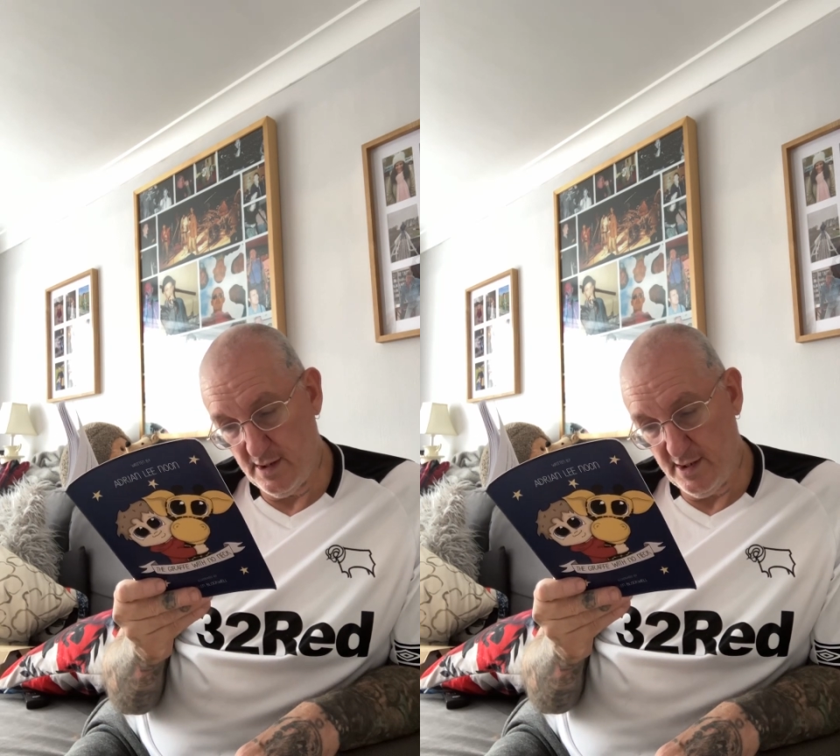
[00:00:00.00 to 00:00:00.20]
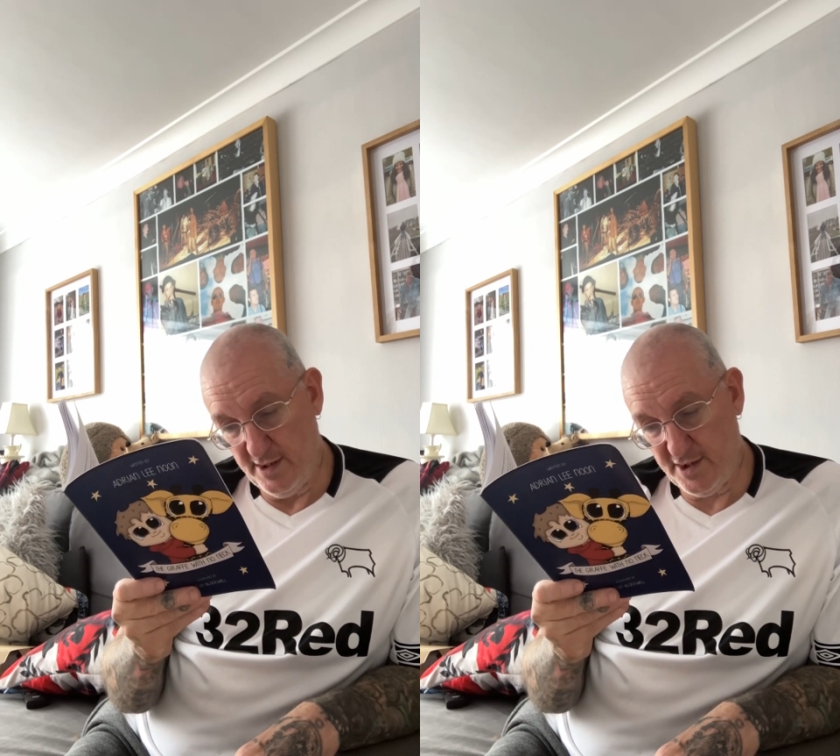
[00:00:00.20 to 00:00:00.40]

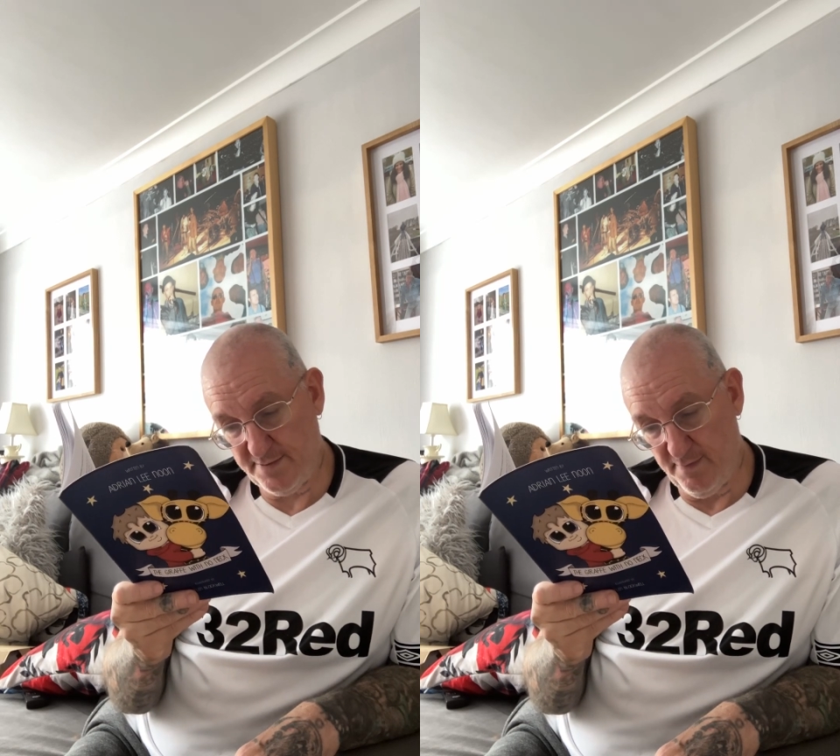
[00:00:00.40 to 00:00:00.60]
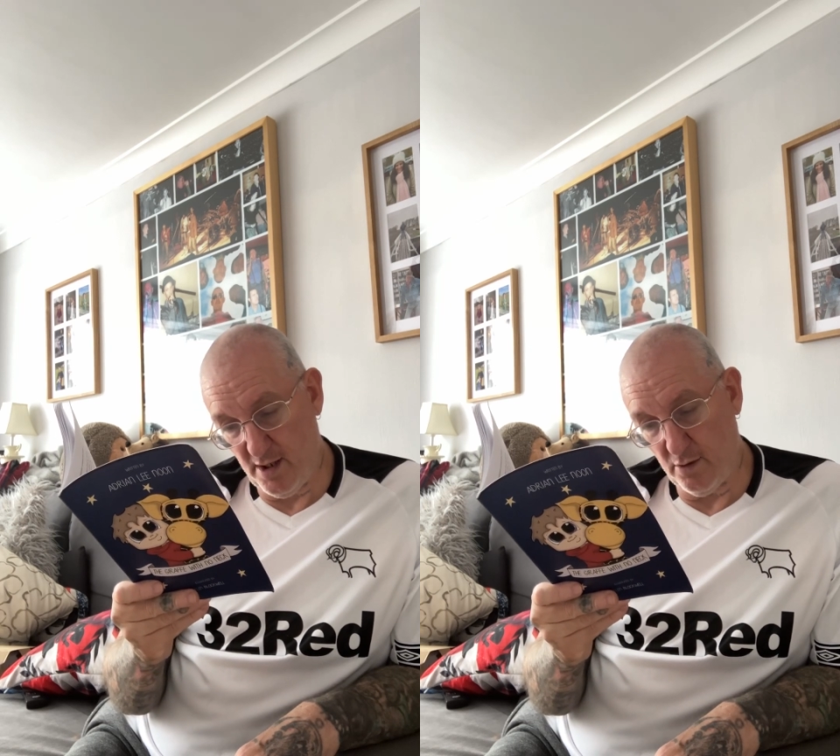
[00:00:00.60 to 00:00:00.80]
His
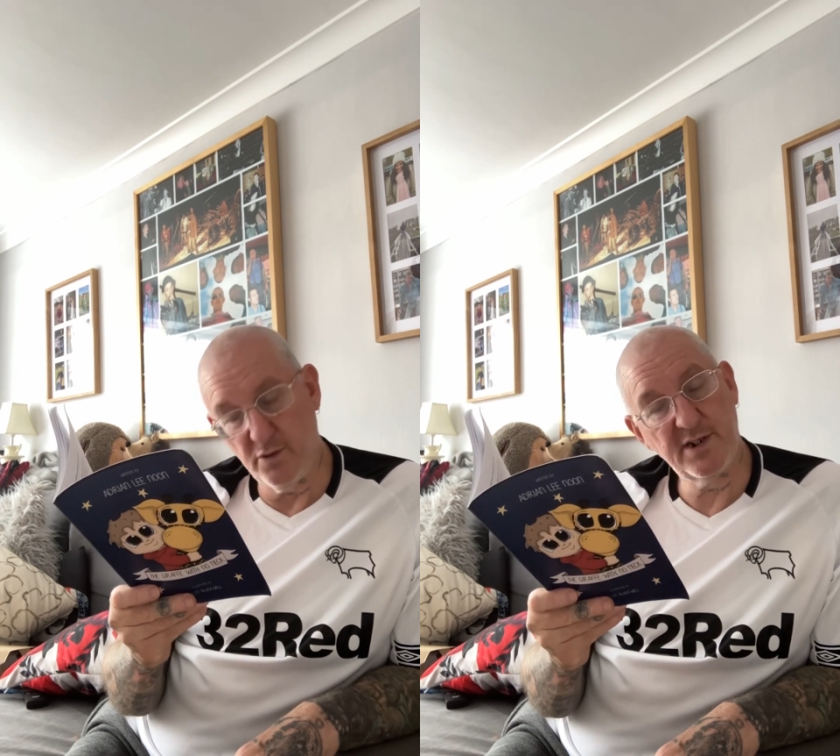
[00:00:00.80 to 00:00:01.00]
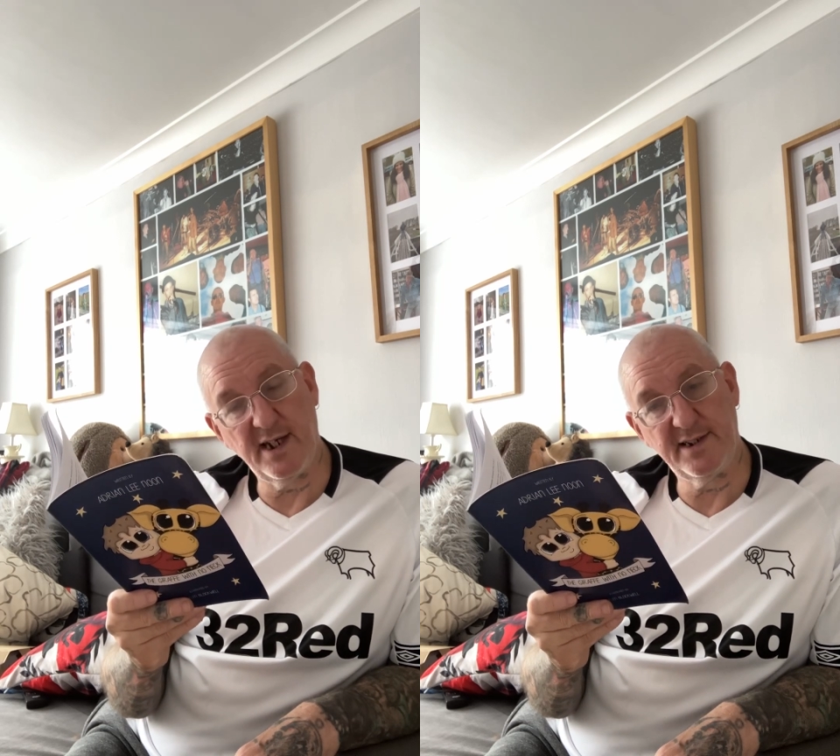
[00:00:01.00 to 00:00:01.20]
smile
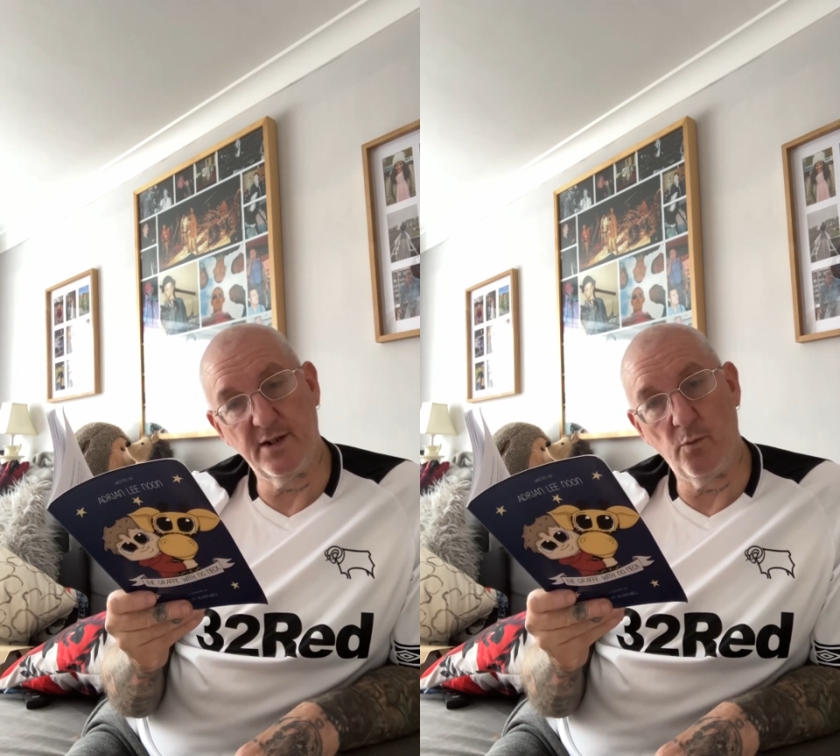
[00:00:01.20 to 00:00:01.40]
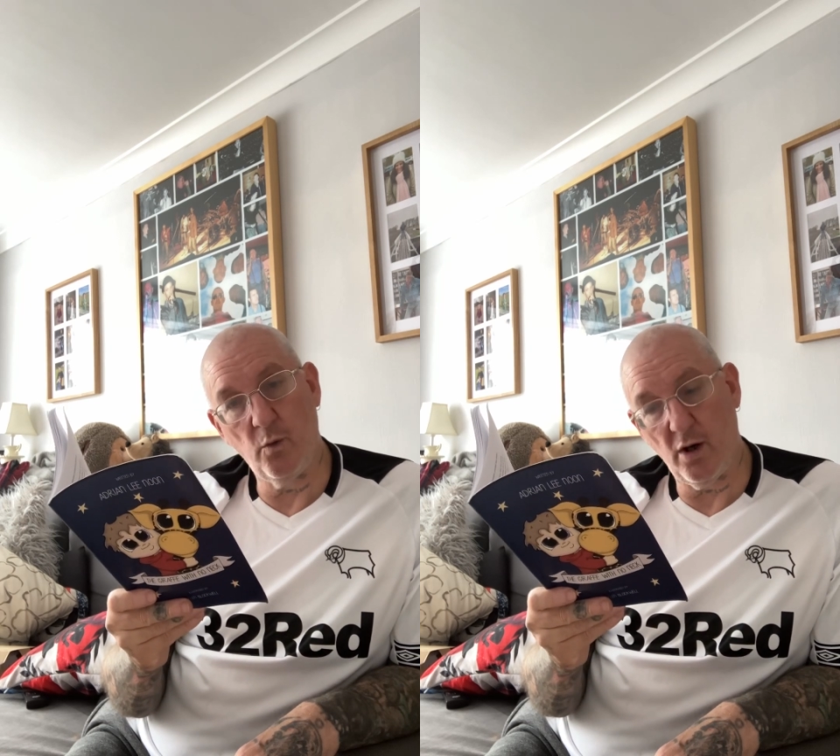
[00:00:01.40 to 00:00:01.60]
was
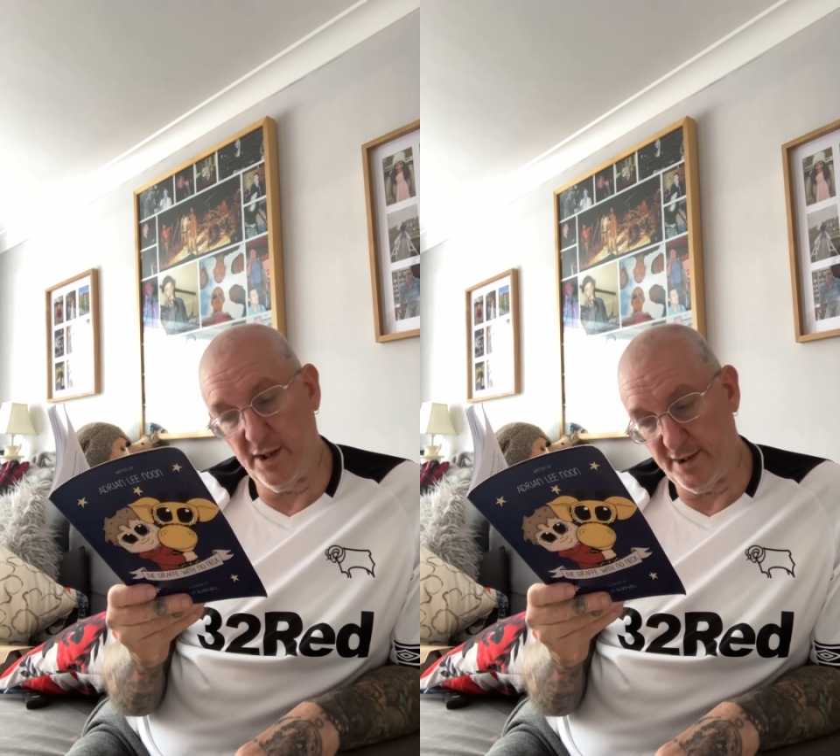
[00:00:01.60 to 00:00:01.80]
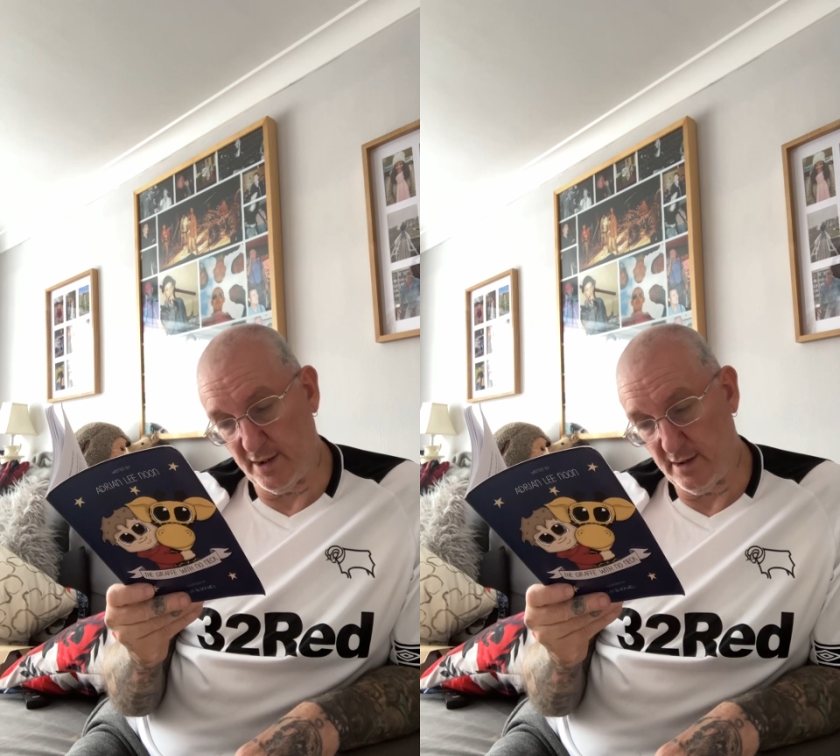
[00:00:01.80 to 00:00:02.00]
getting
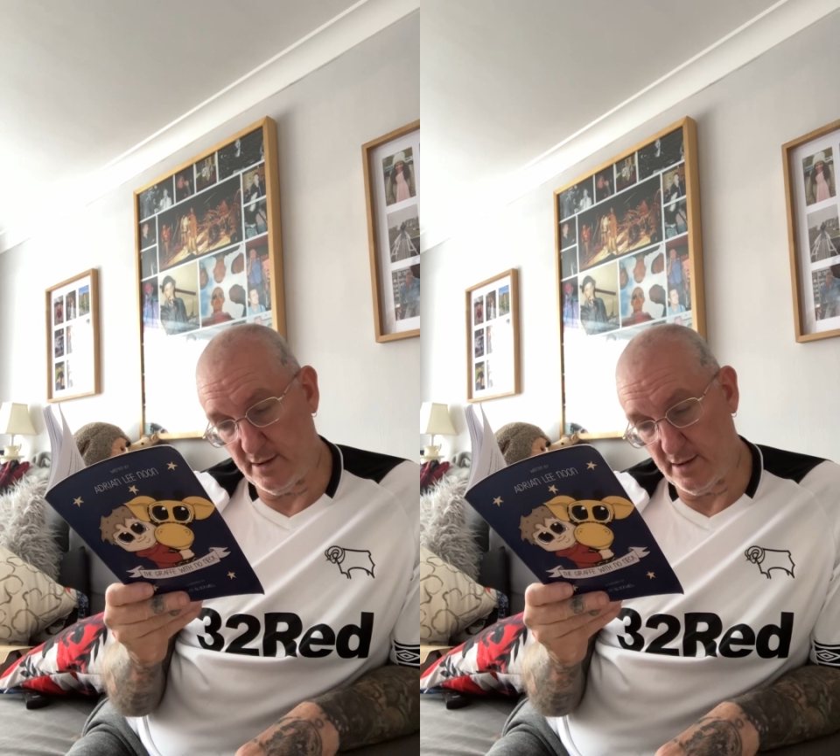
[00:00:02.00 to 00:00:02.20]
wider